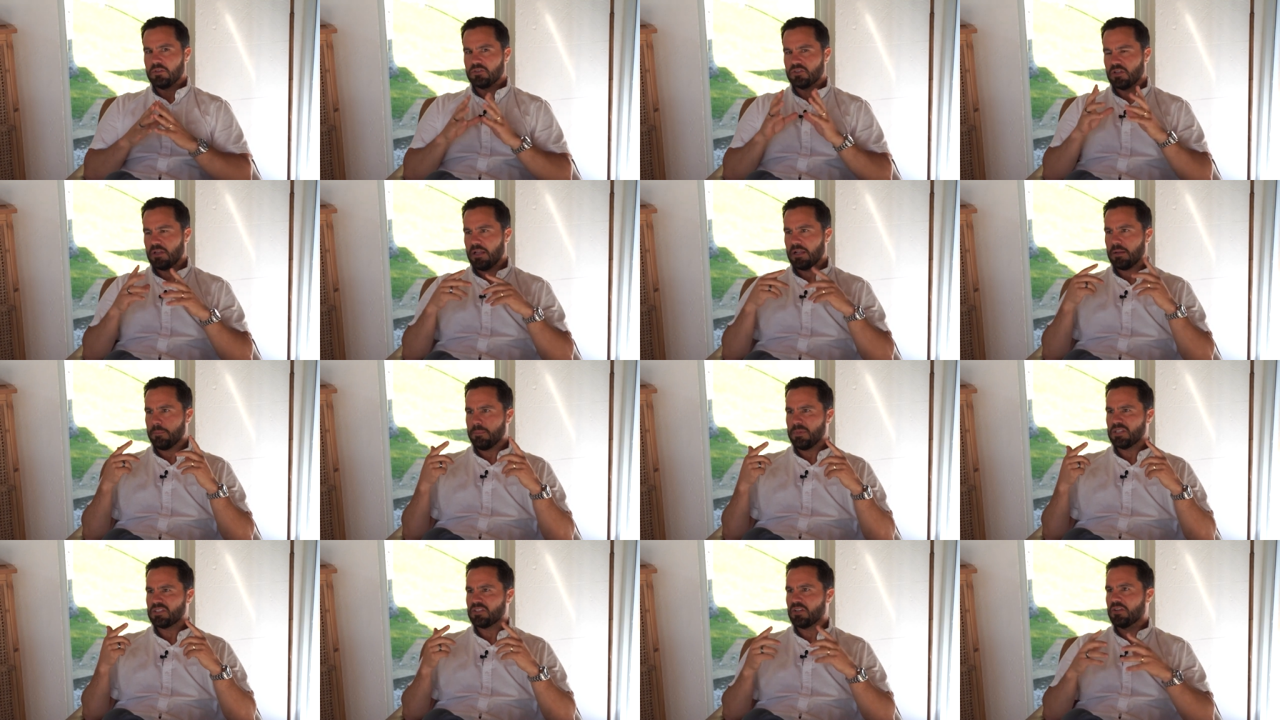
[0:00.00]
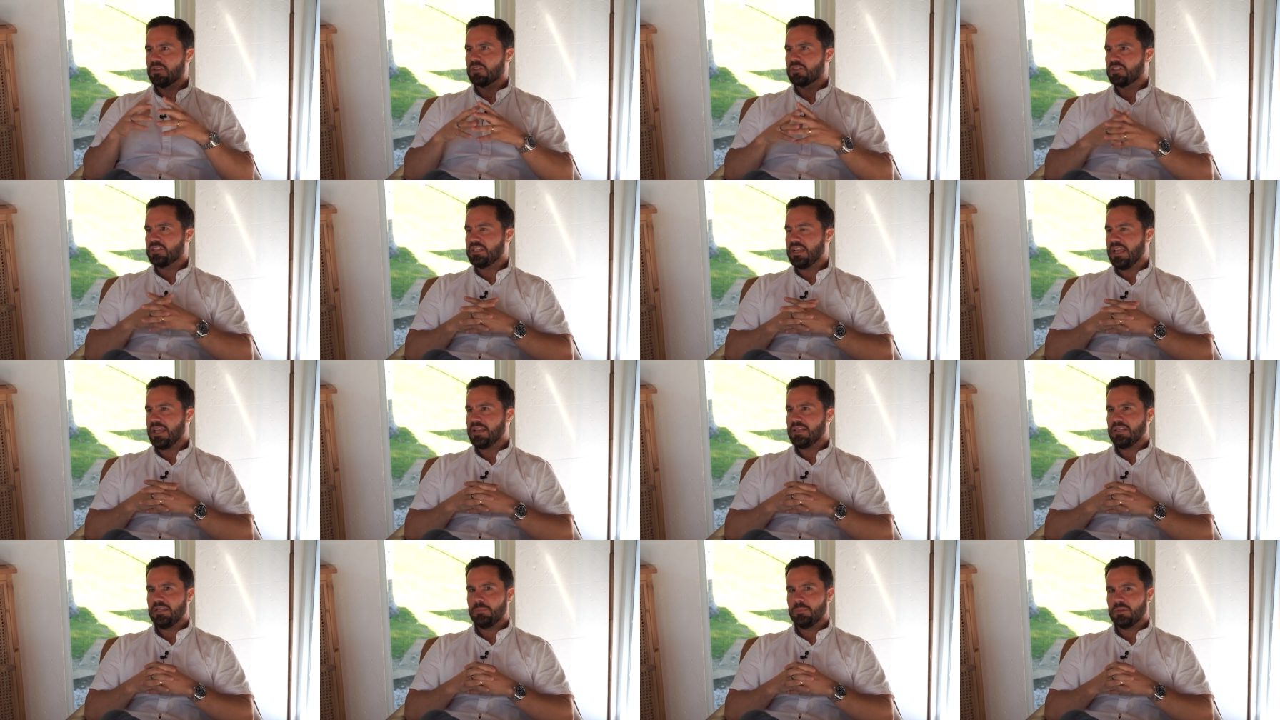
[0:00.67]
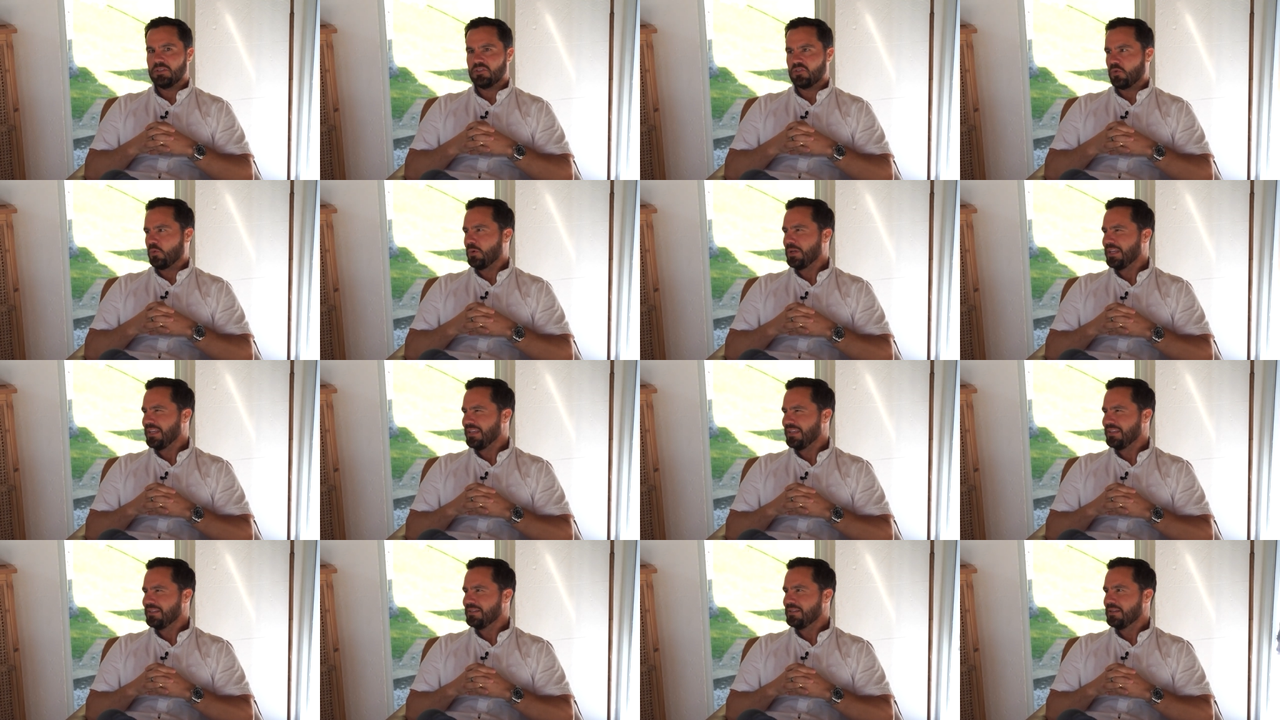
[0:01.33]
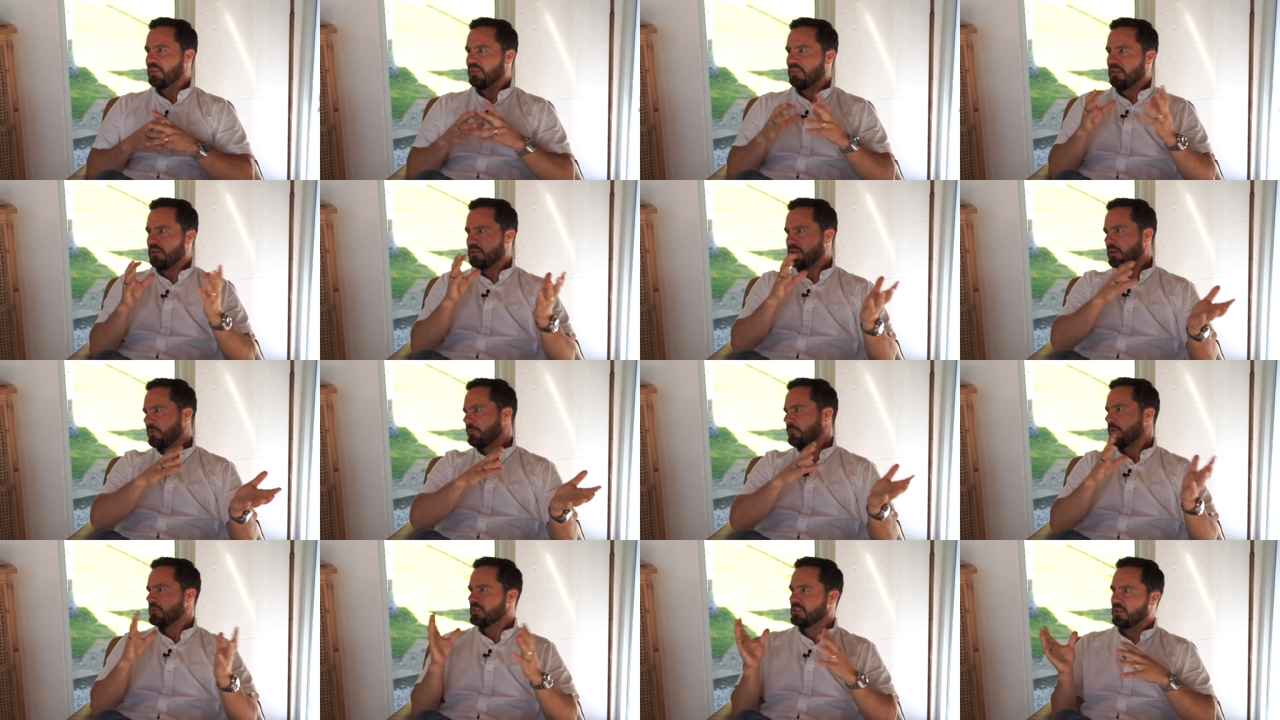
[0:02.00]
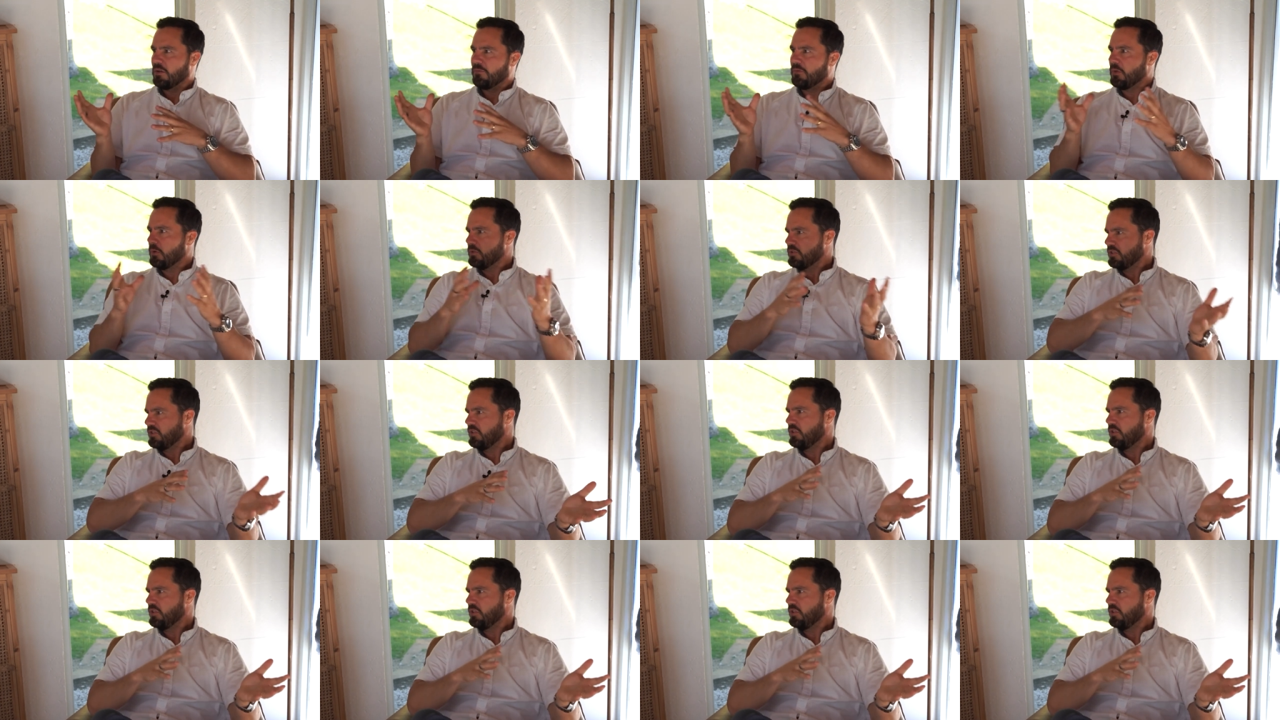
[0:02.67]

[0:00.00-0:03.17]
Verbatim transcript: there's a lot of misunderstanding between the difference of those